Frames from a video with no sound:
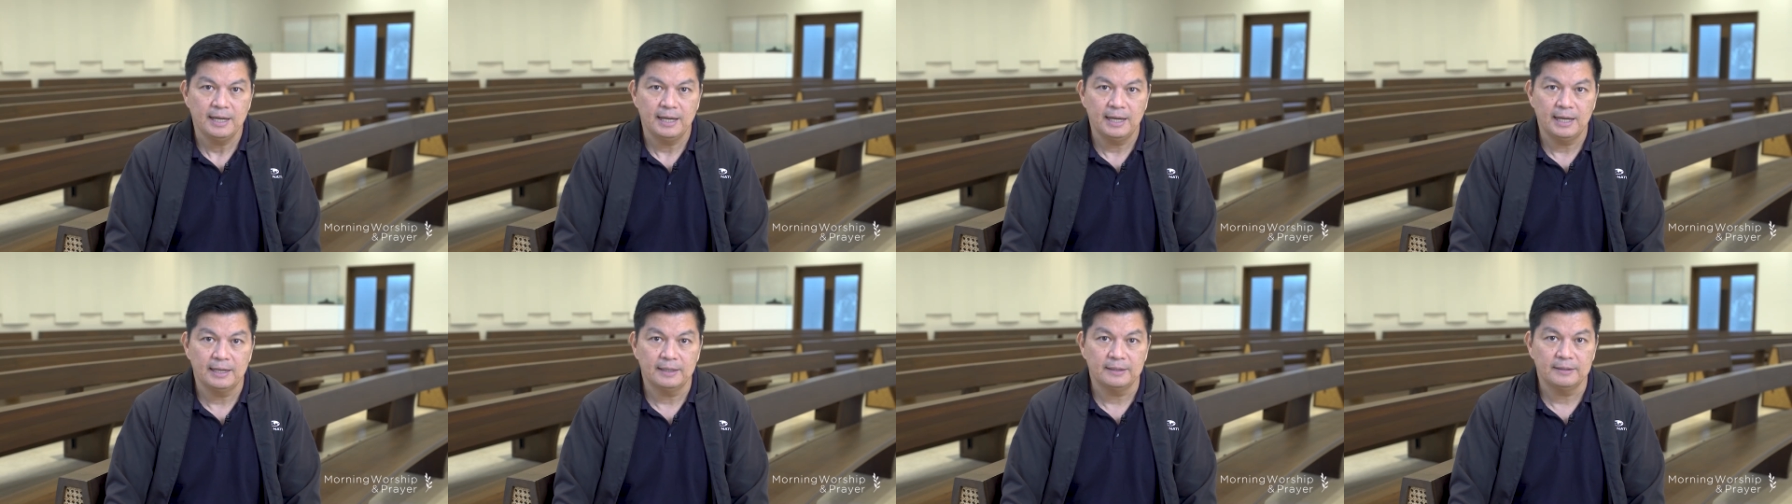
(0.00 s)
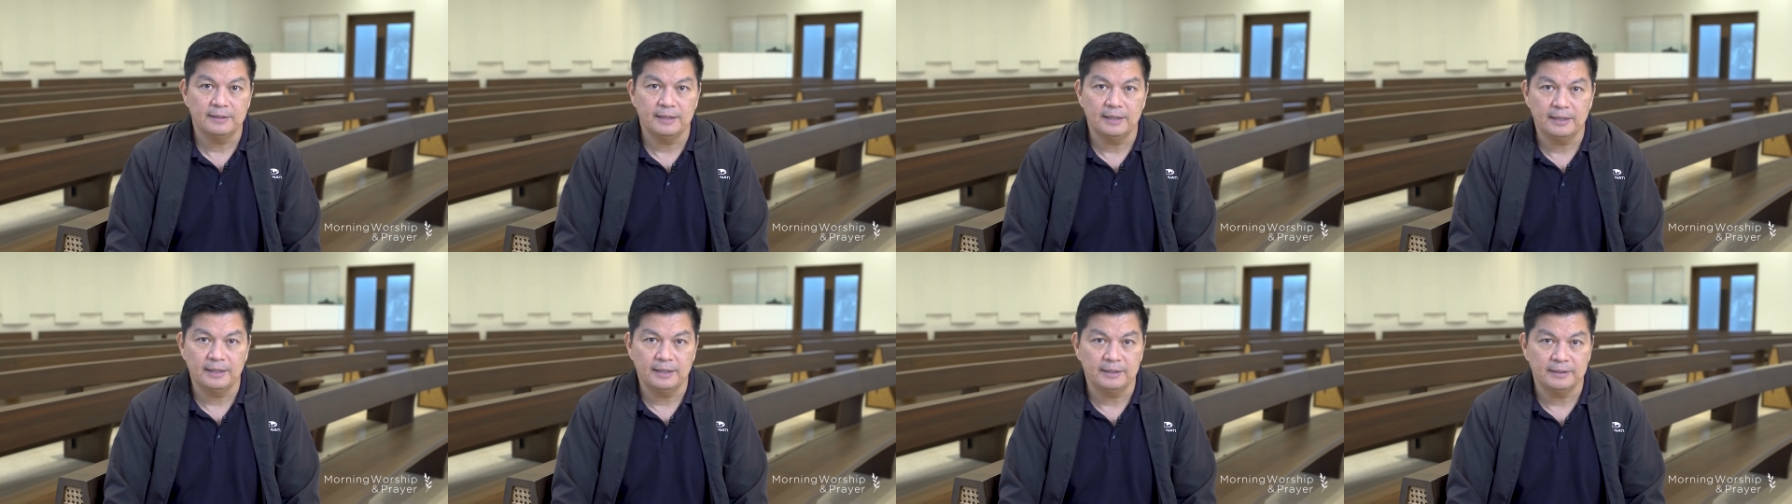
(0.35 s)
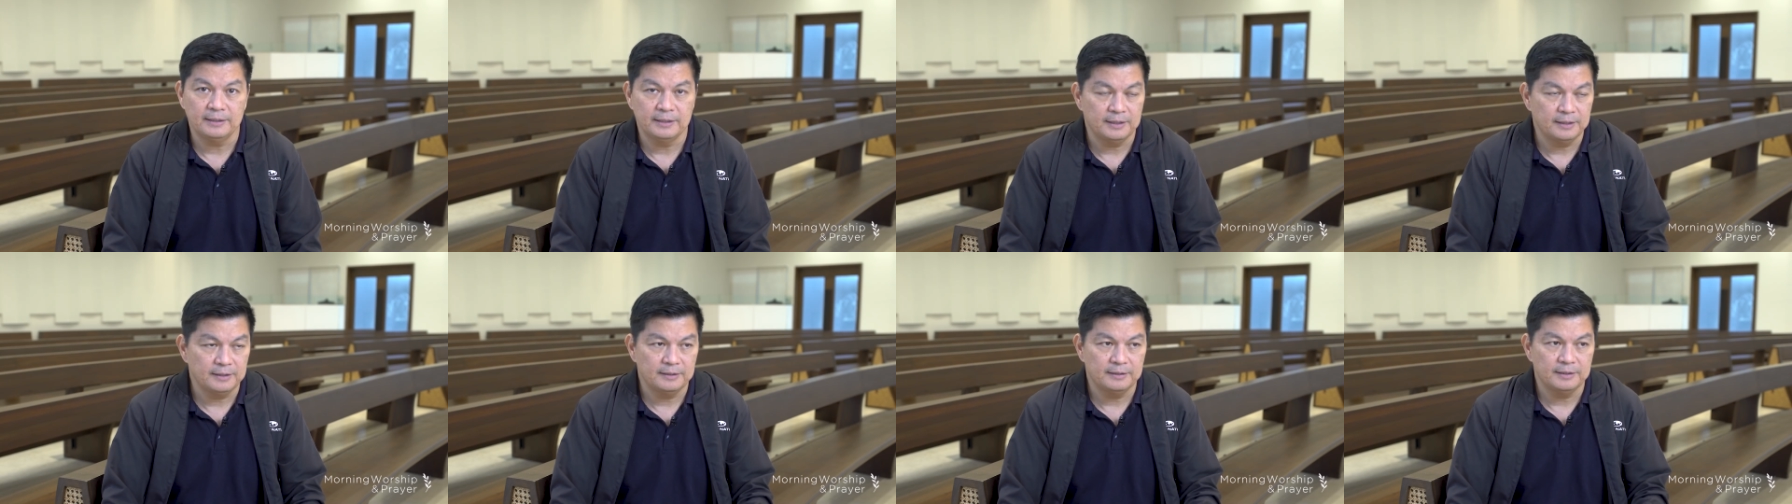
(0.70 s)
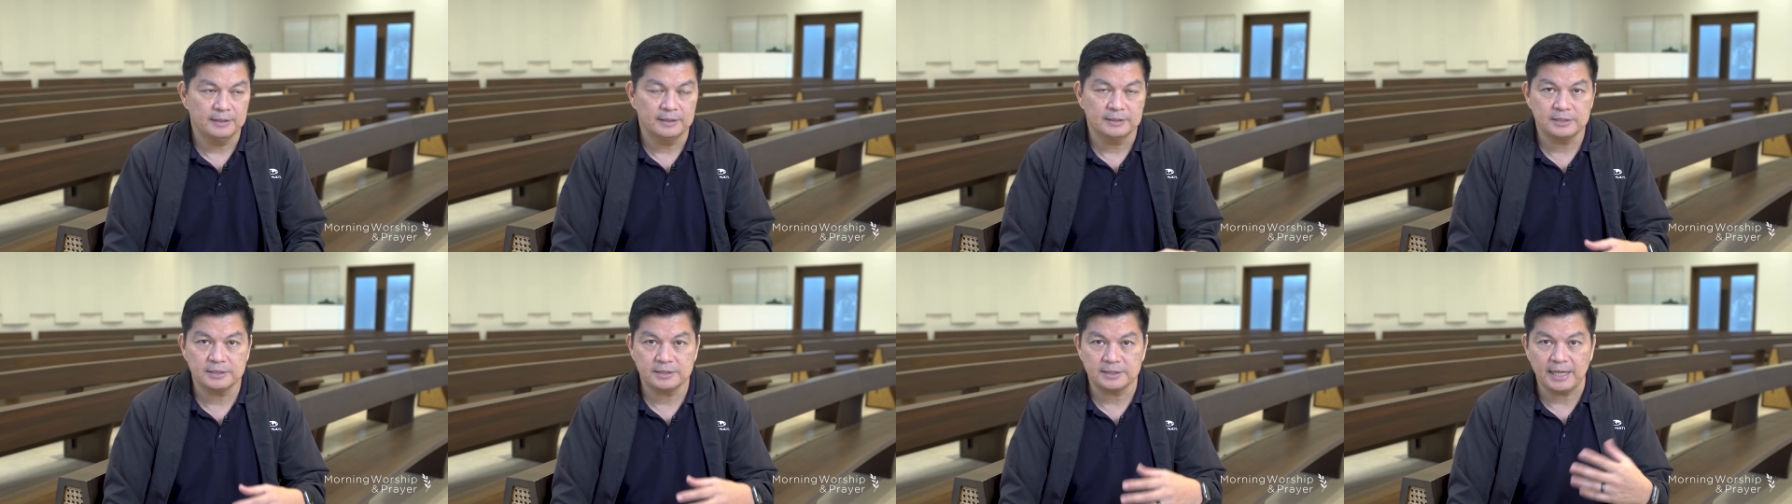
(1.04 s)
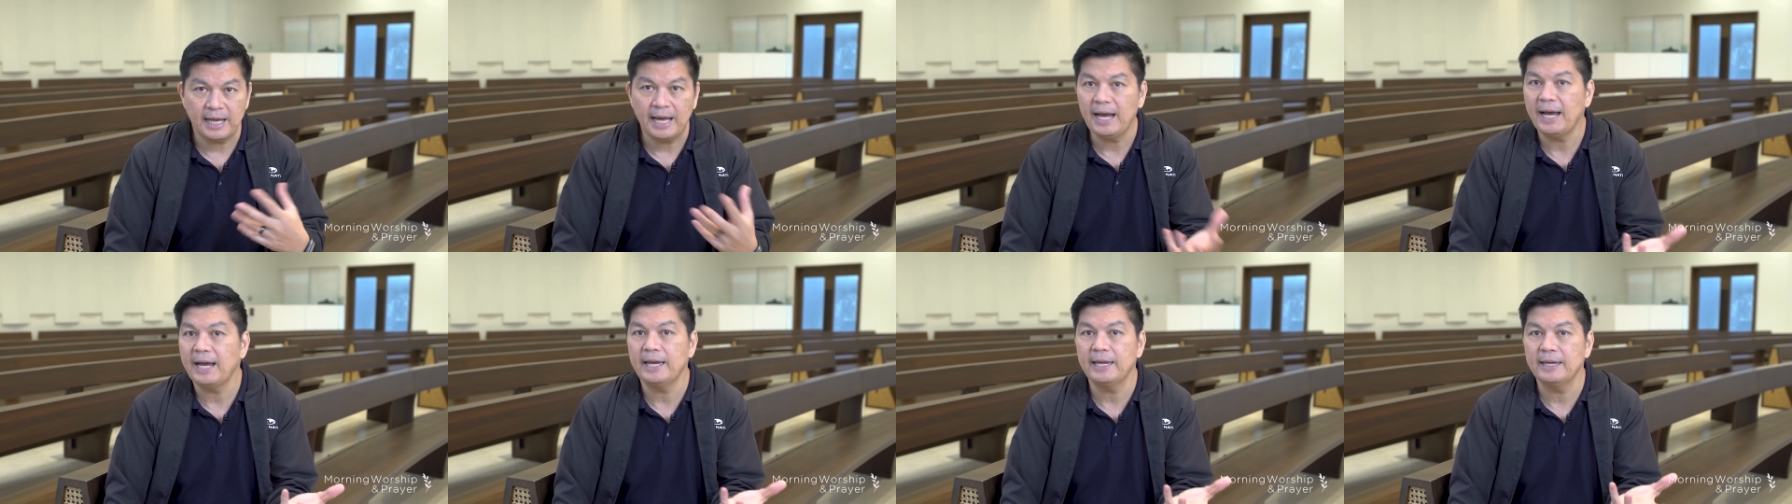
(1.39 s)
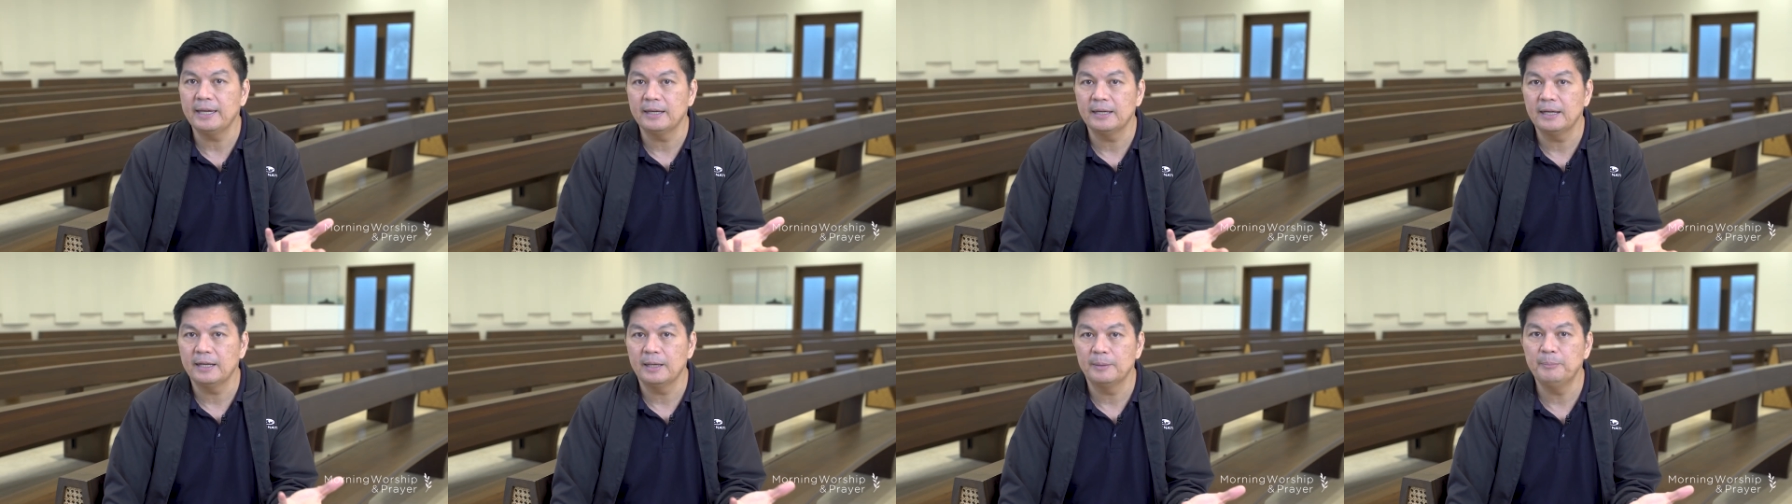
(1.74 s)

uh, and the, the sky